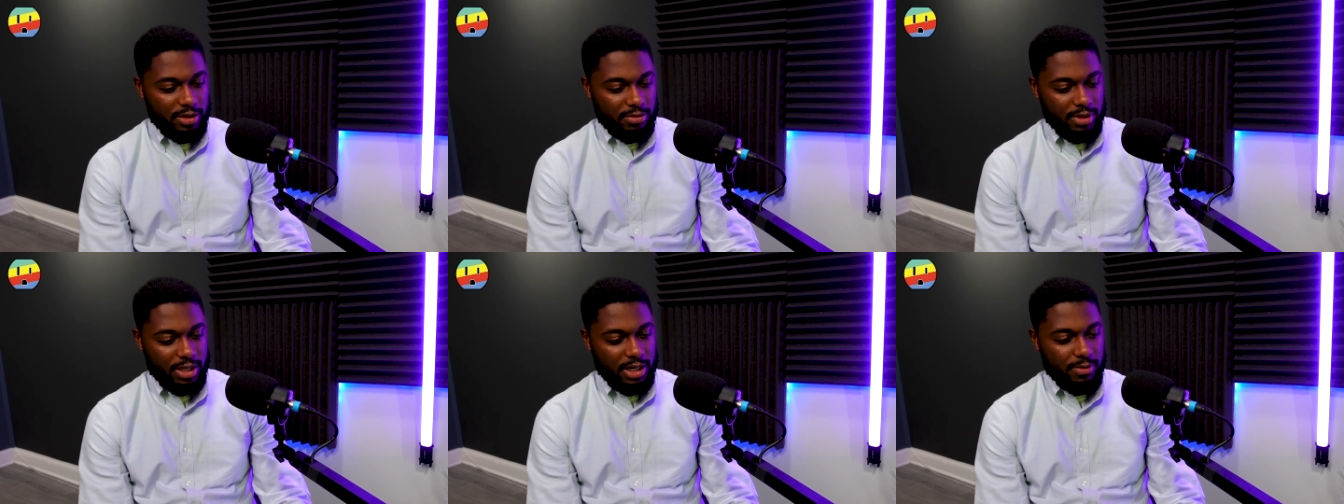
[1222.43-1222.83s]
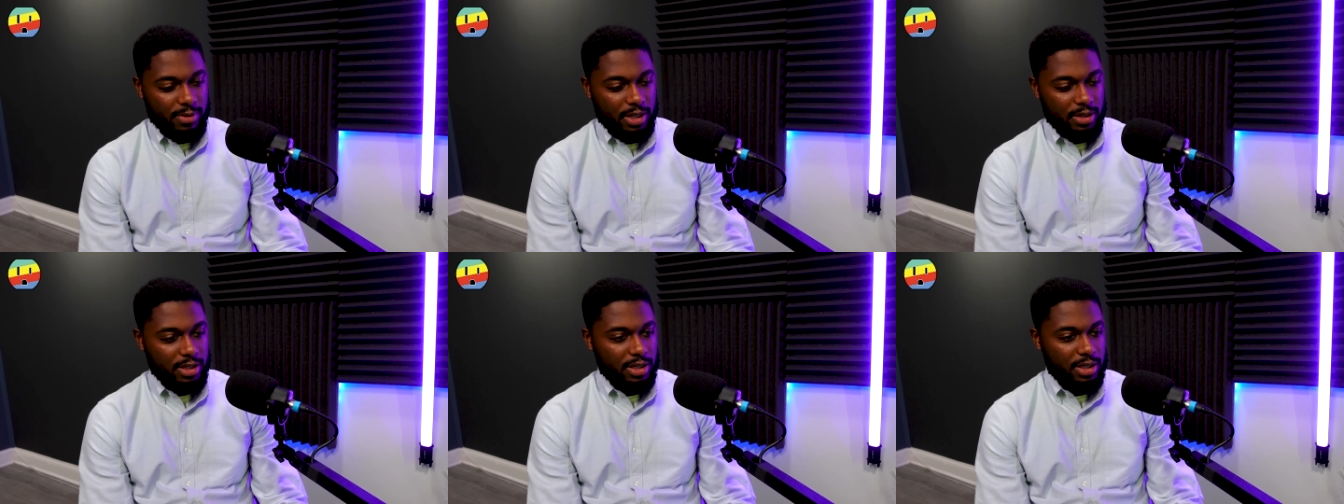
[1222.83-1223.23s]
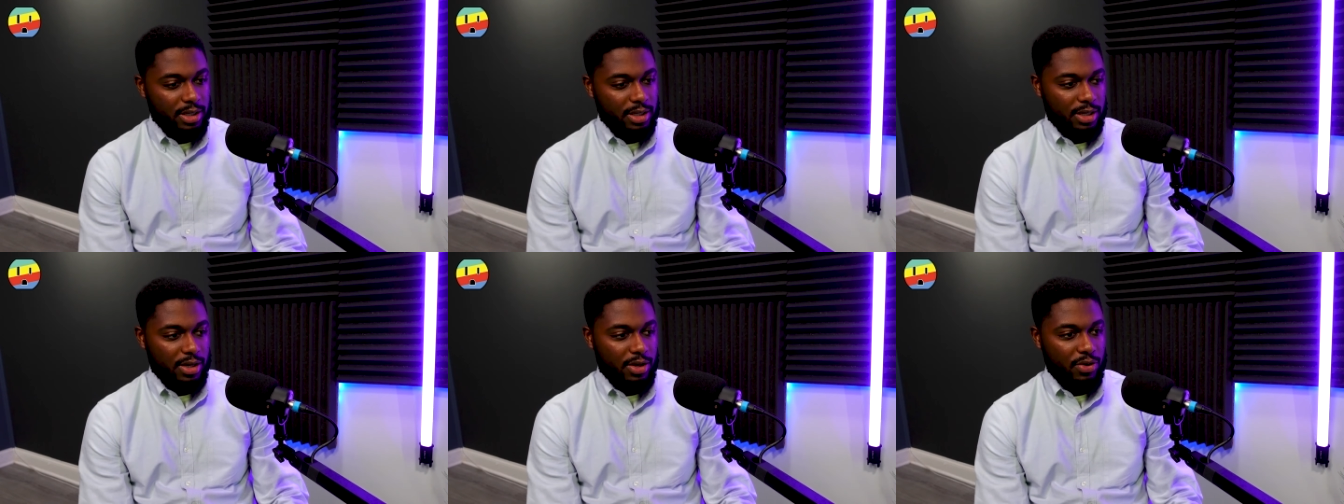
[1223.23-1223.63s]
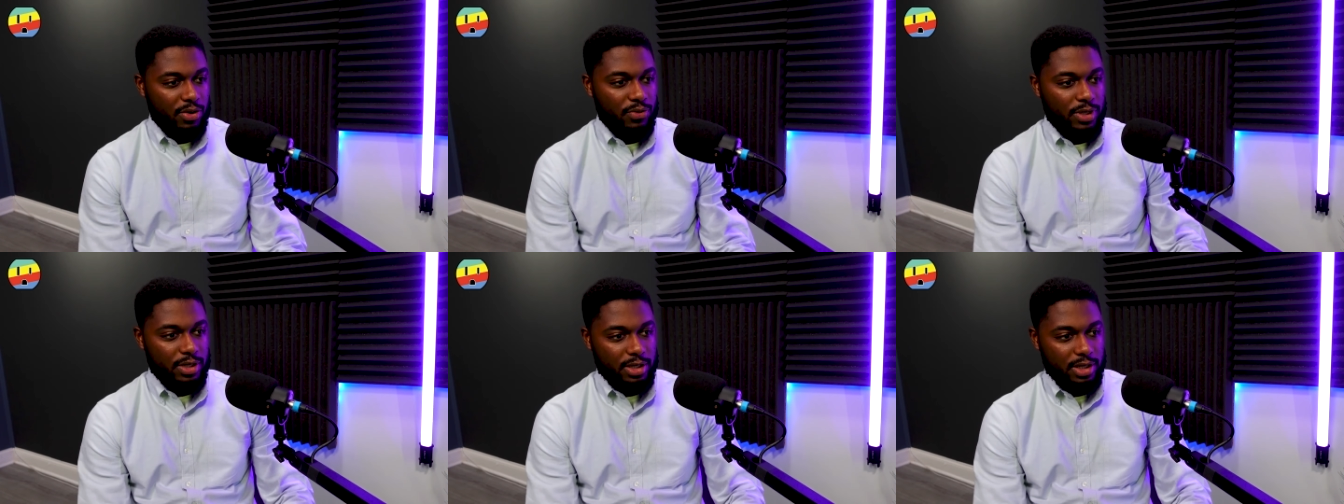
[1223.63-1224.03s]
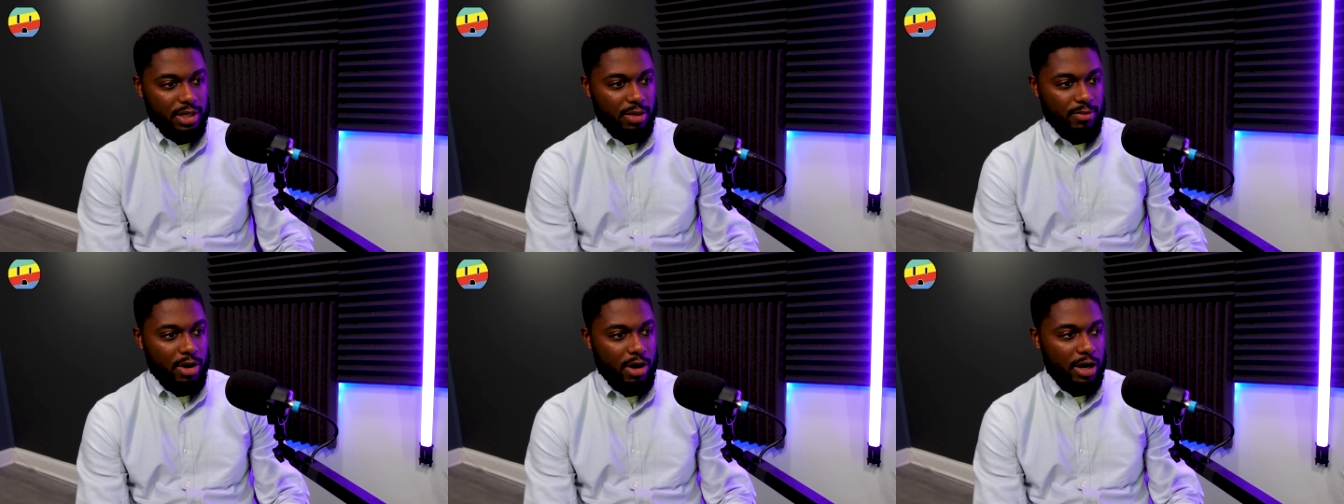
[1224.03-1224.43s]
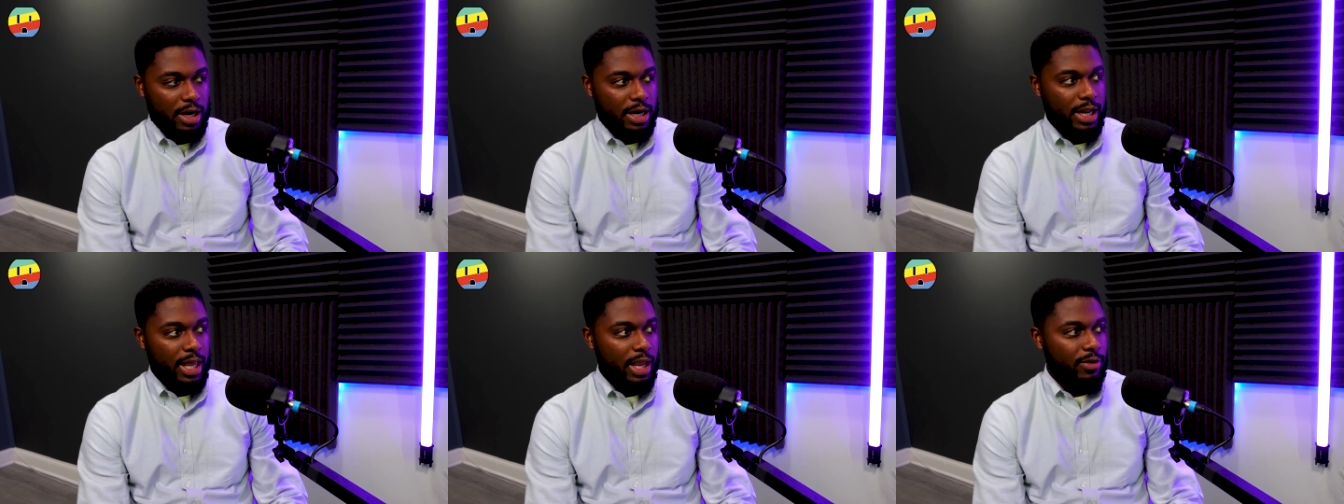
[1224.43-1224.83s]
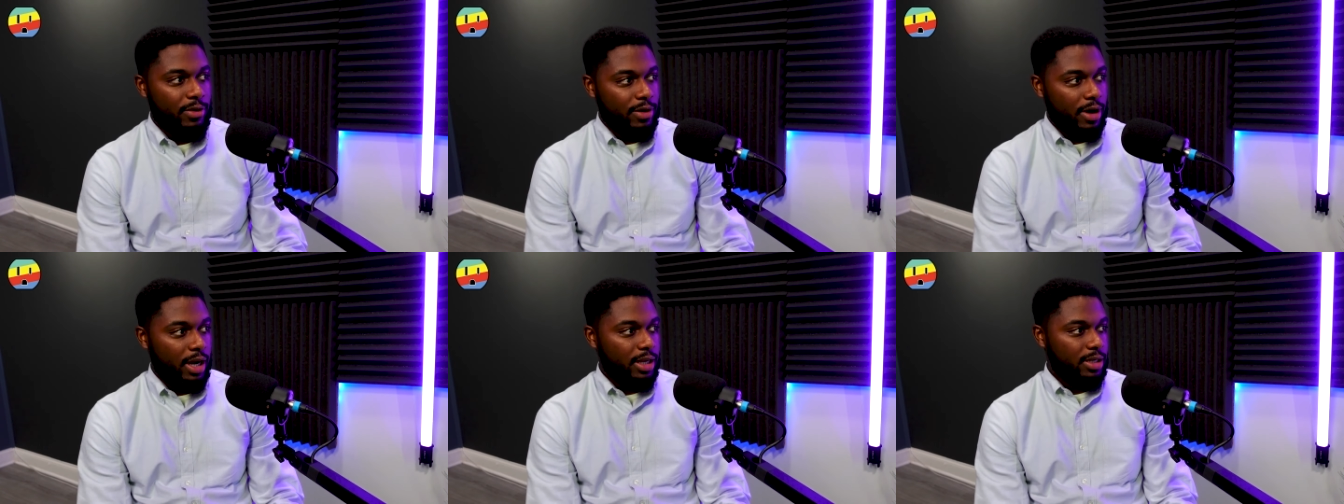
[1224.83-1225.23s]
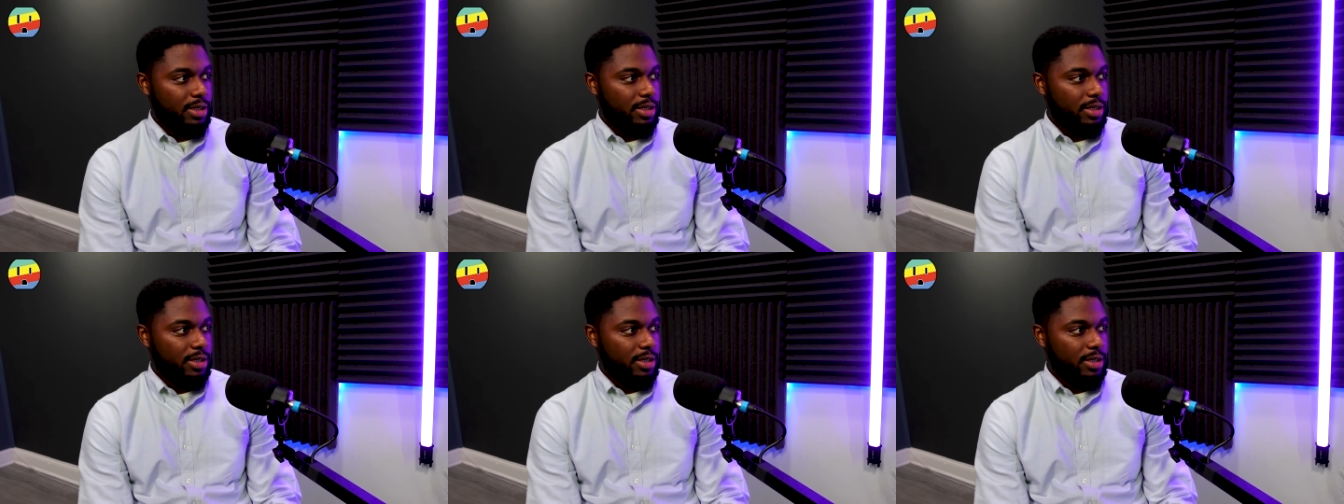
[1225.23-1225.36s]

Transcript: think about the the COVID mRNA, right?